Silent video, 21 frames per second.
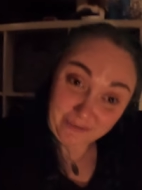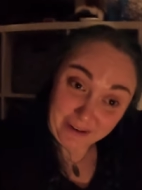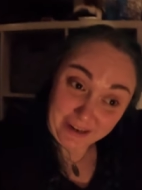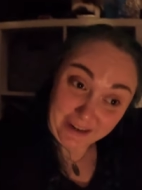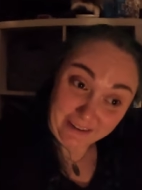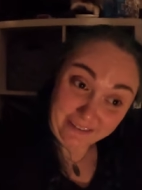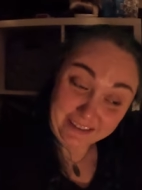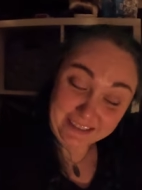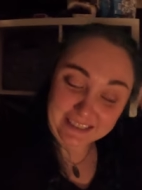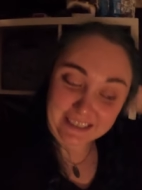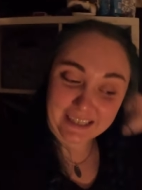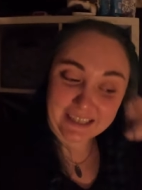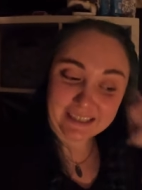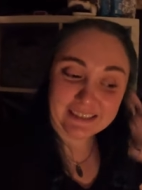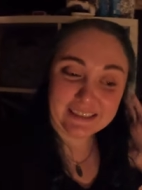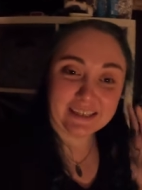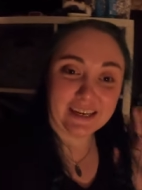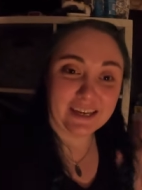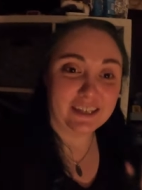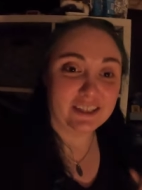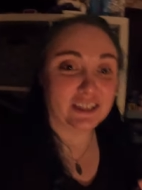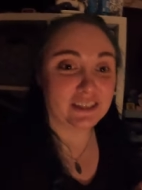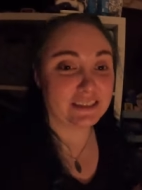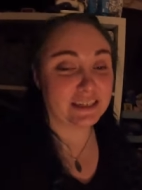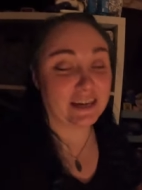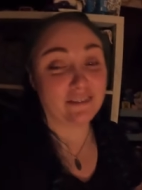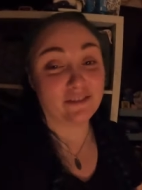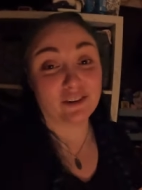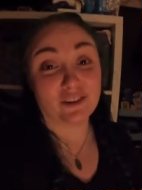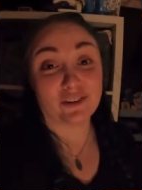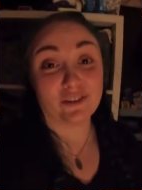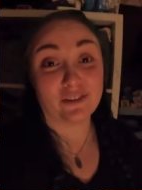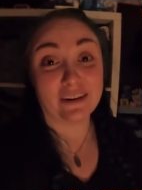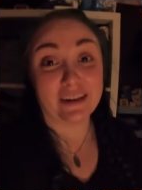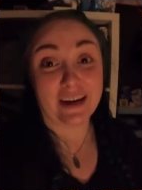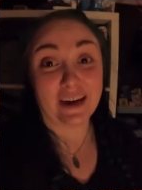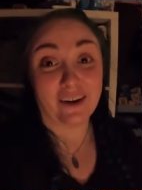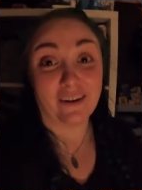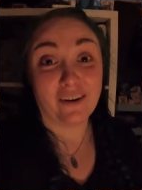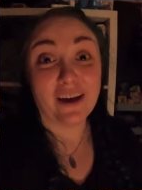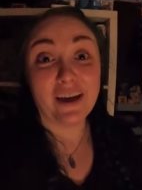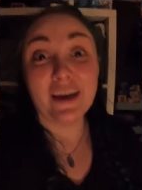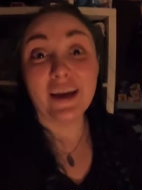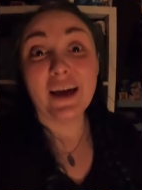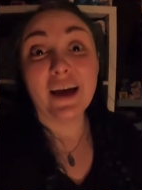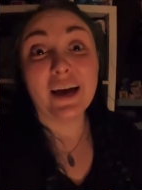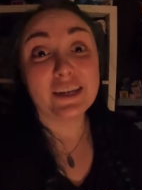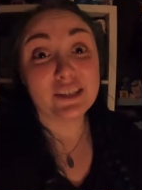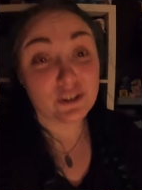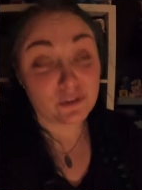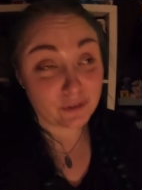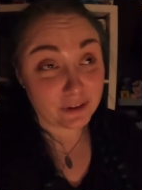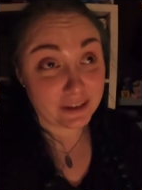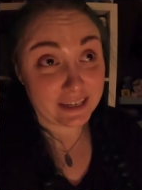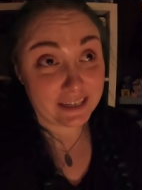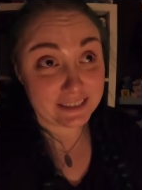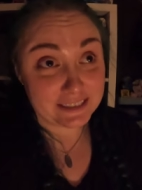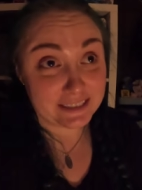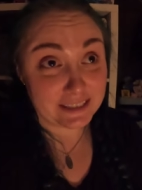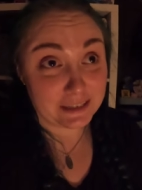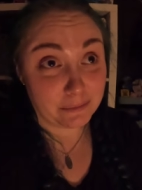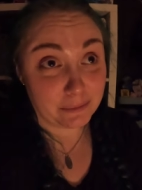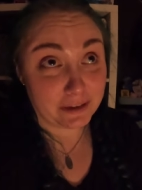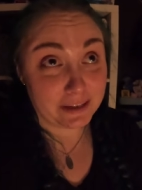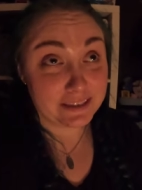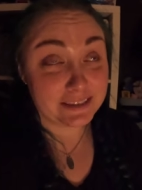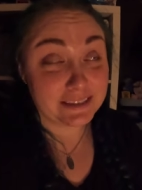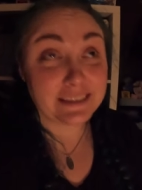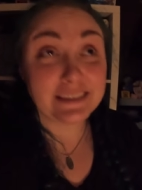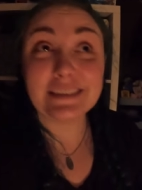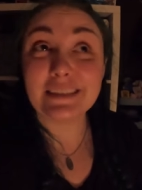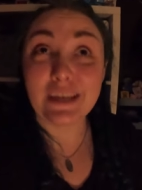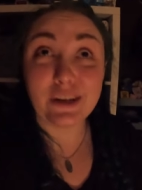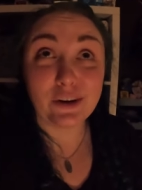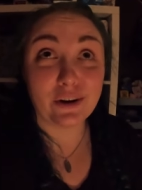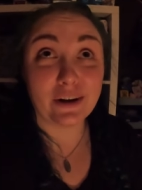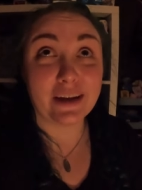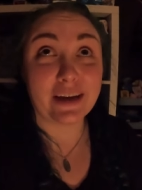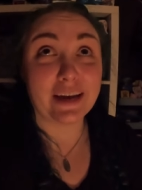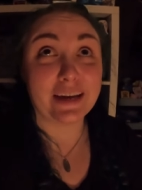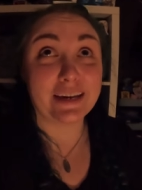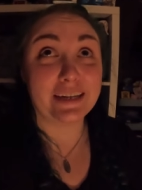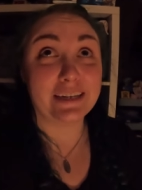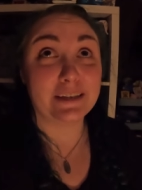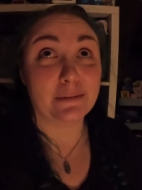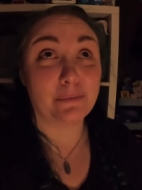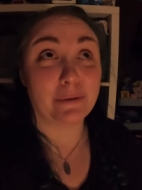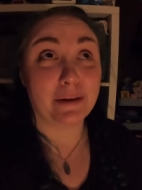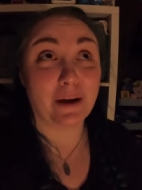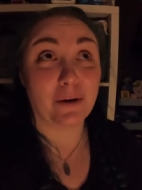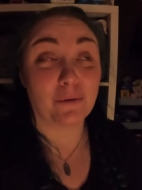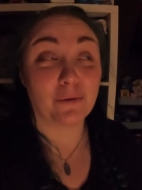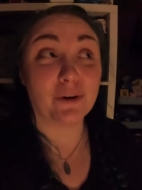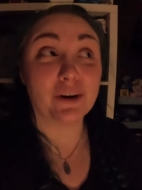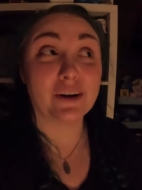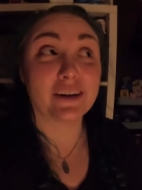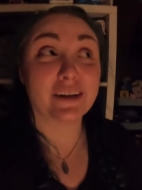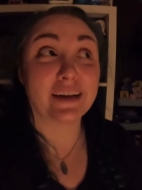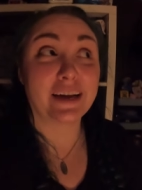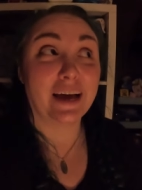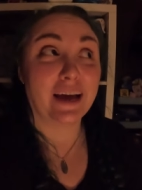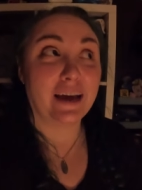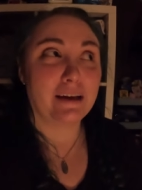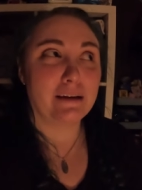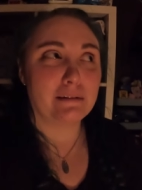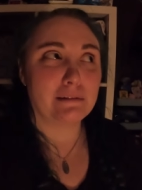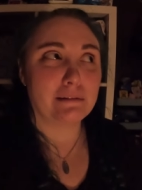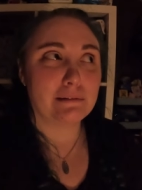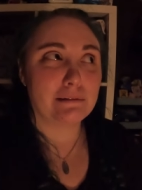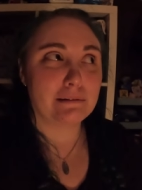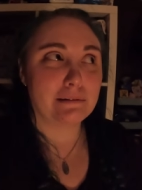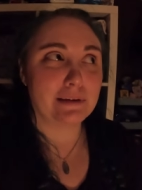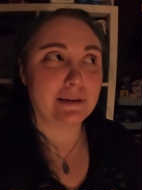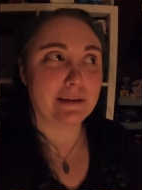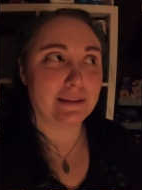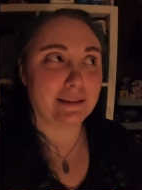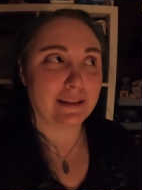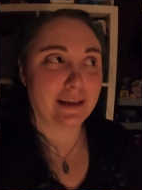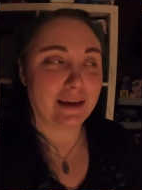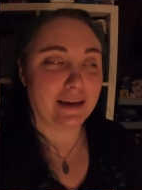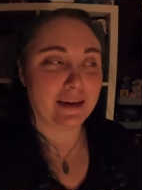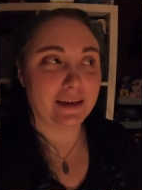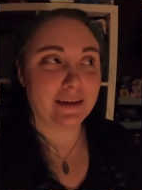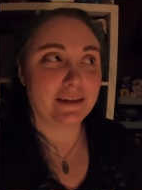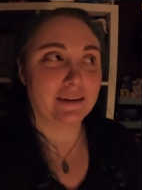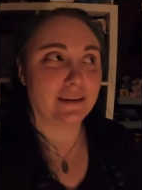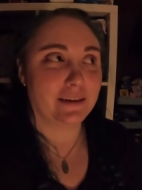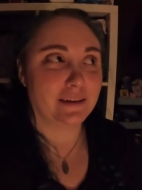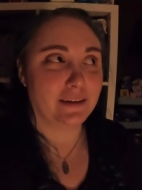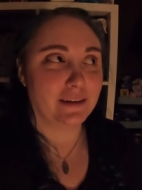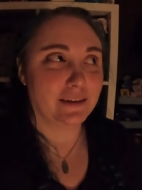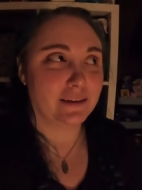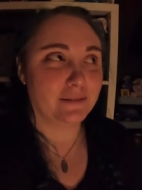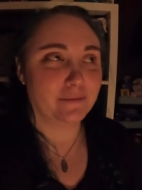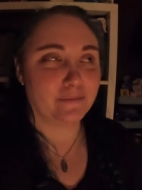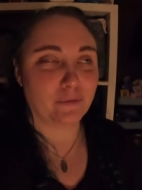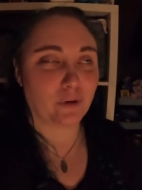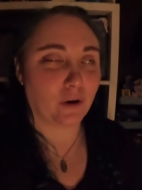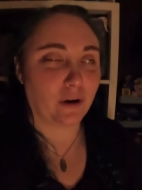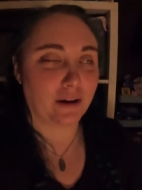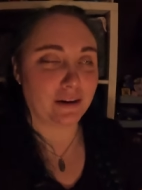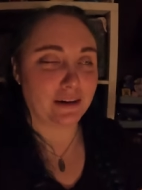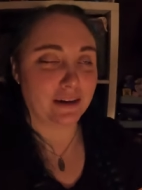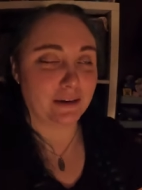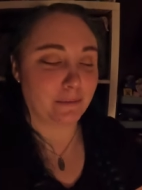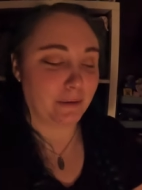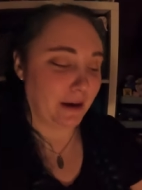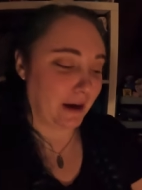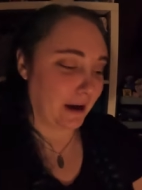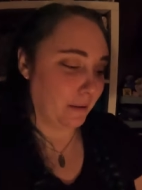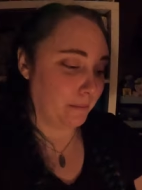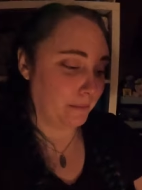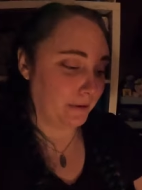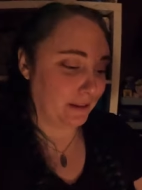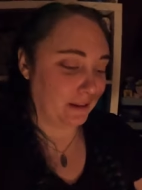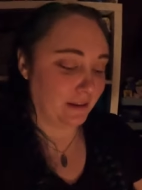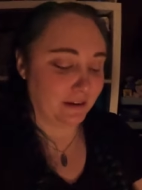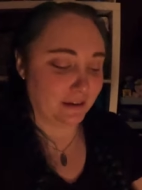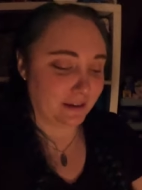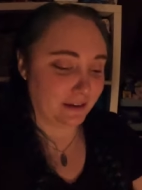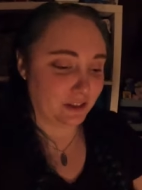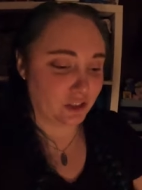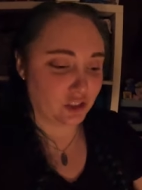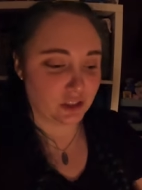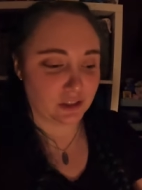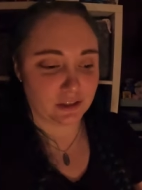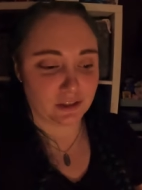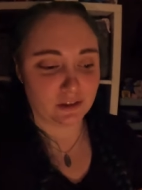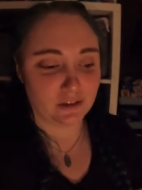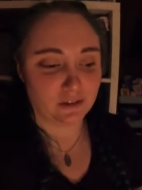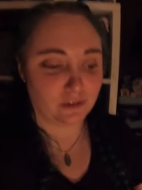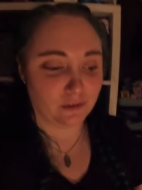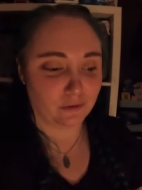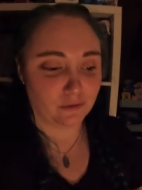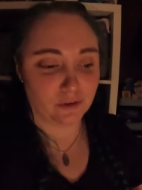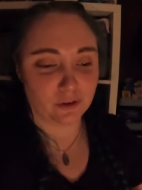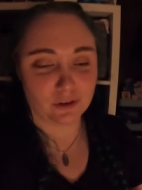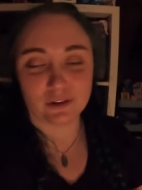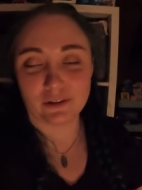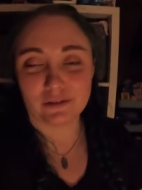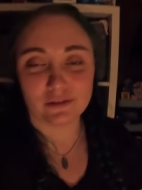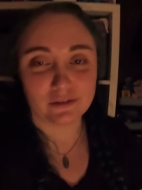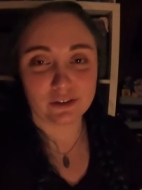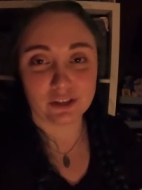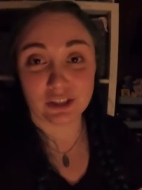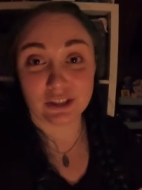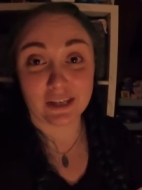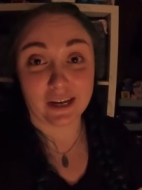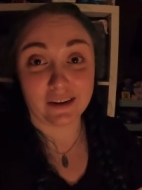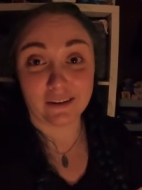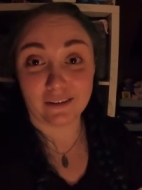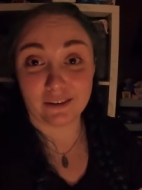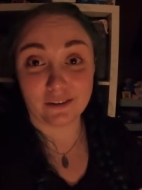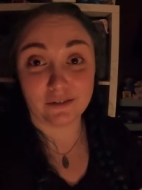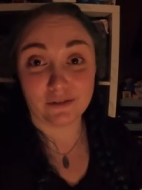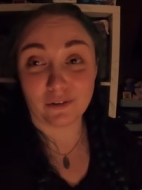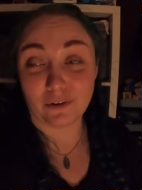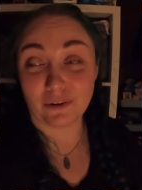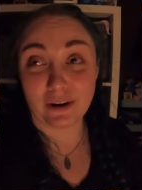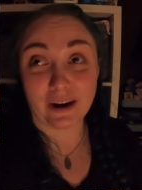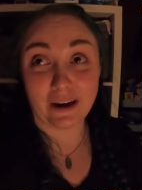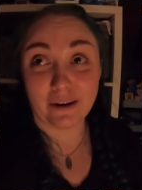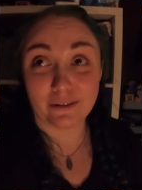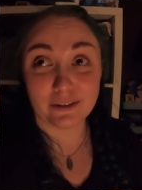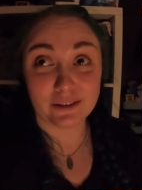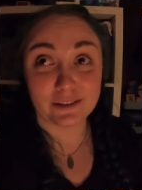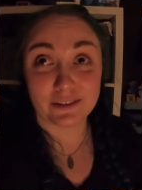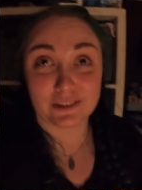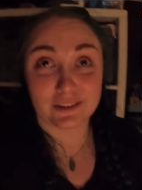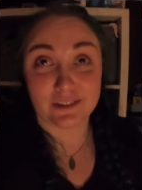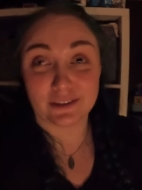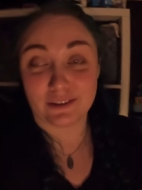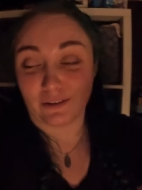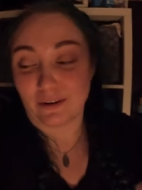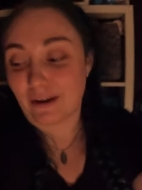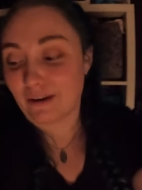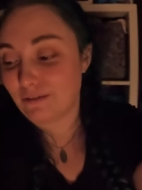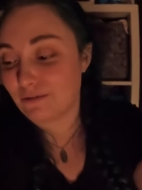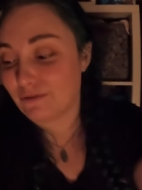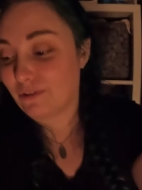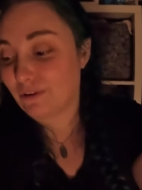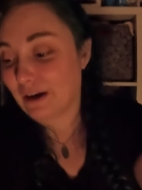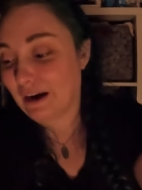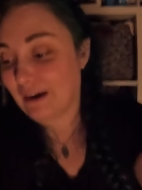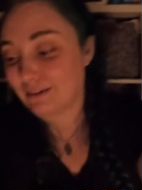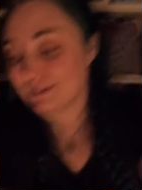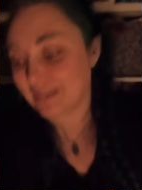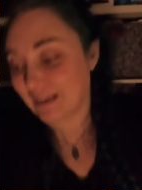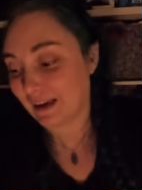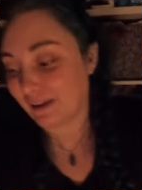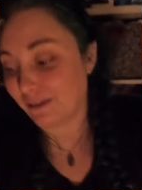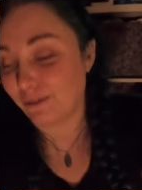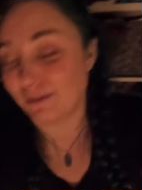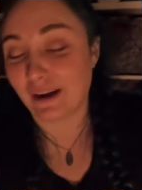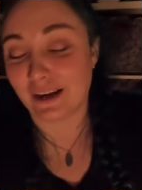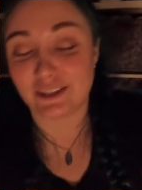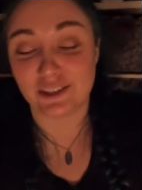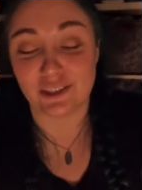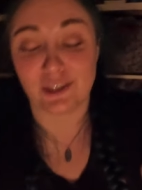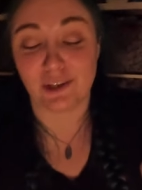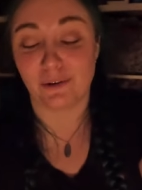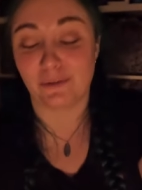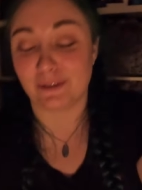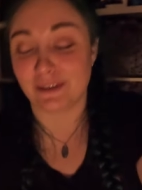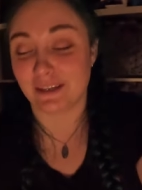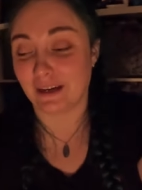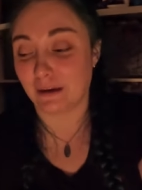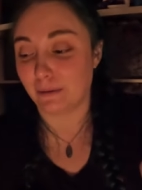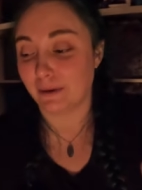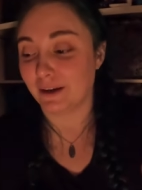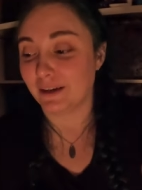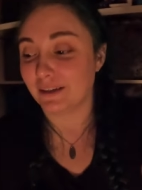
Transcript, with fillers: But anyways, it's just after three now. I should really get to sleep considering I need to be at work in like or I need to be up in like just over, just under four hours, just around four hours. I don't actually know what time.